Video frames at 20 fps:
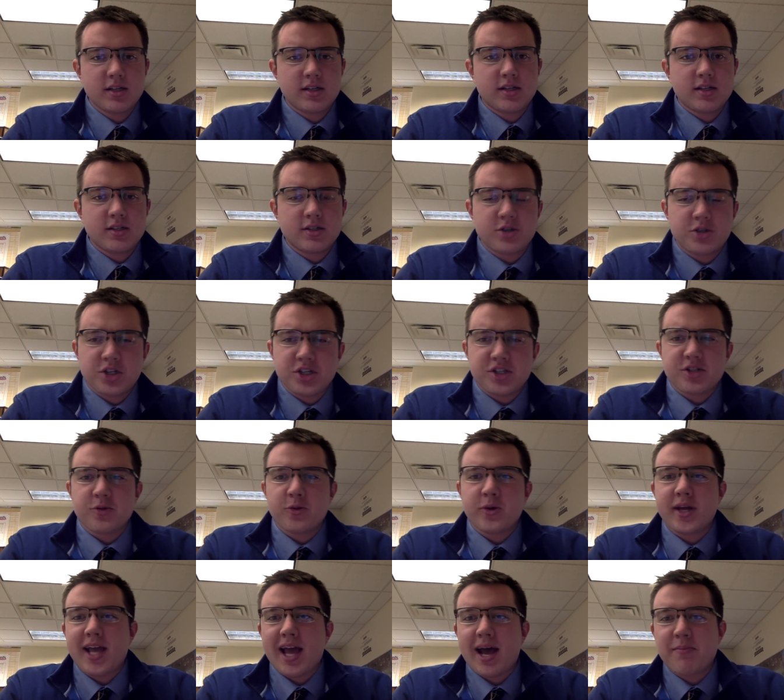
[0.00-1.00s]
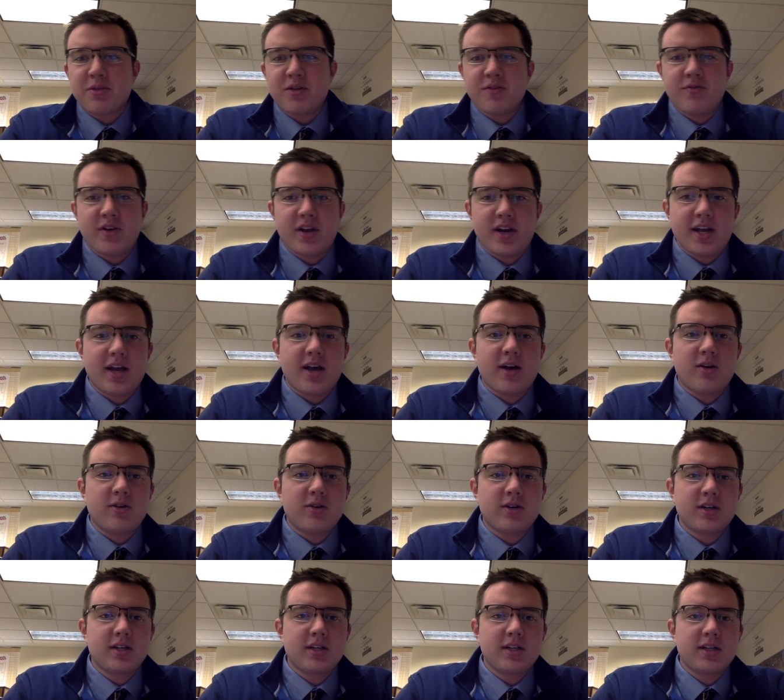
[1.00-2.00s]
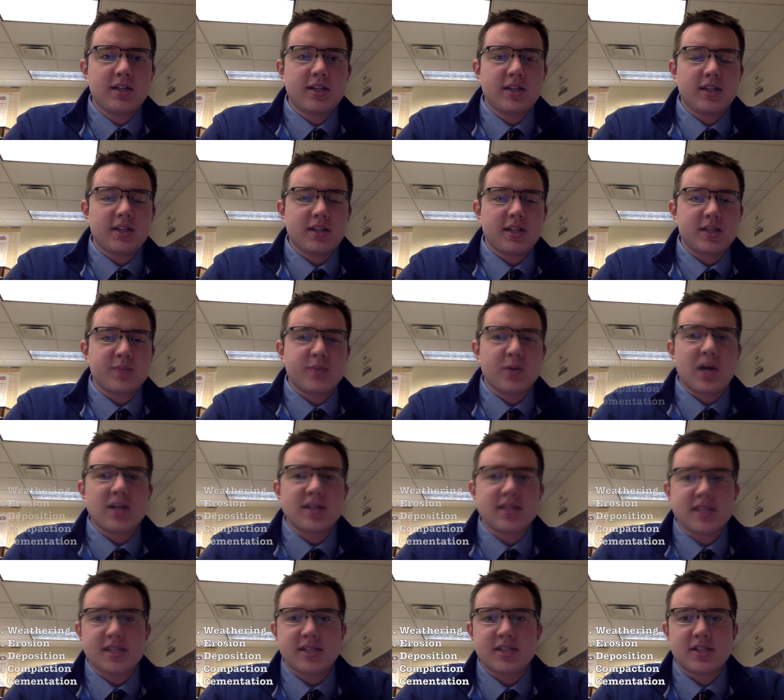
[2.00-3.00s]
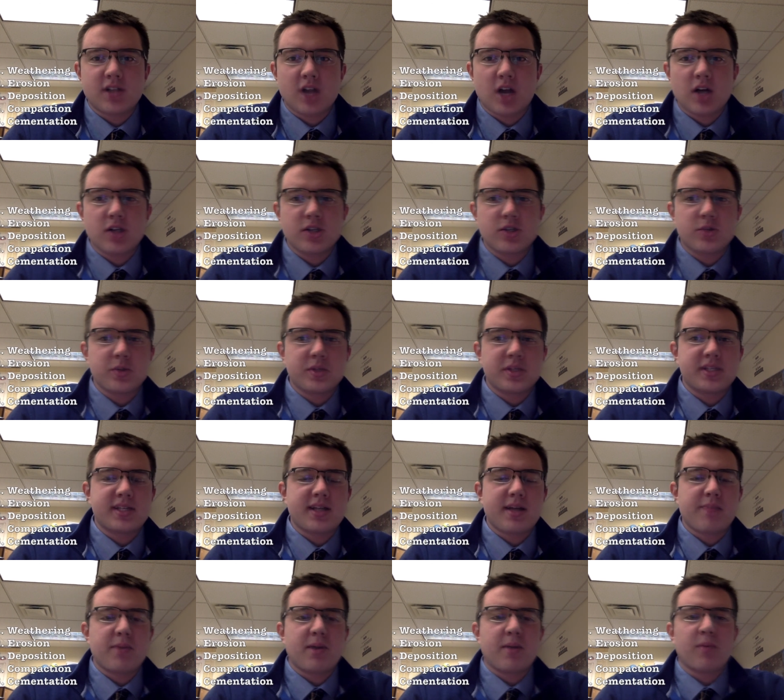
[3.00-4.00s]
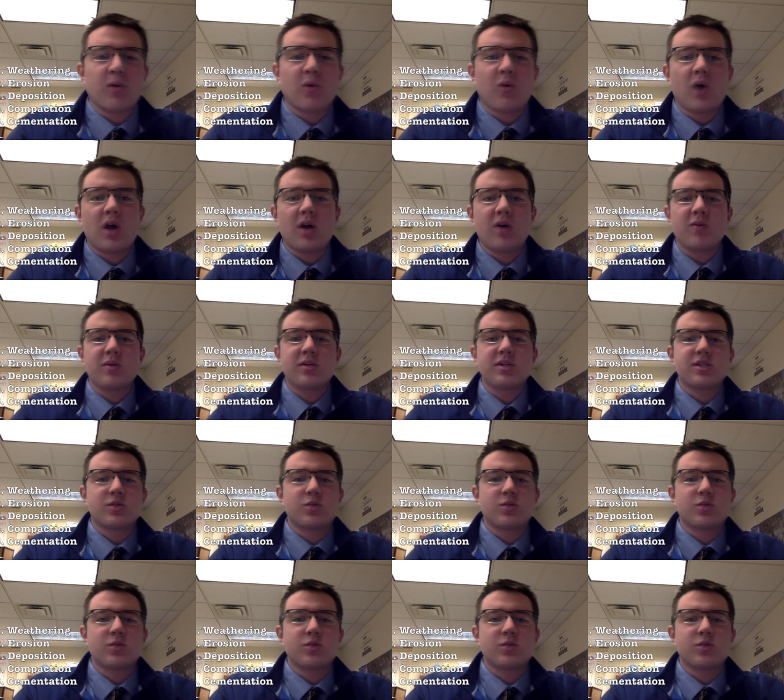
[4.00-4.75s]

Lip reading: So just to recap the video, this process starts with step number 1, which is